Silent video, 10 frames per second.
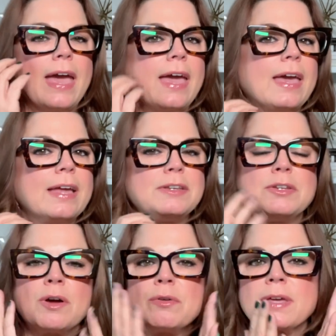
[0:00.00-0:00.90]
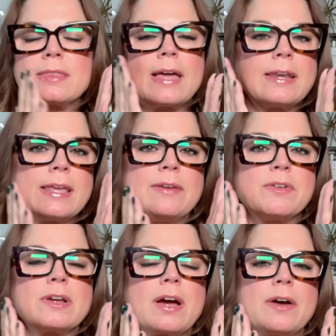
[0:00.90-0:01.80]
and you don't get that
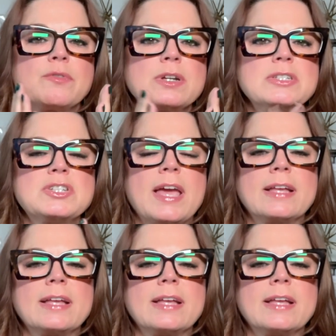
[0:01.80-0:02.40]
even coverage,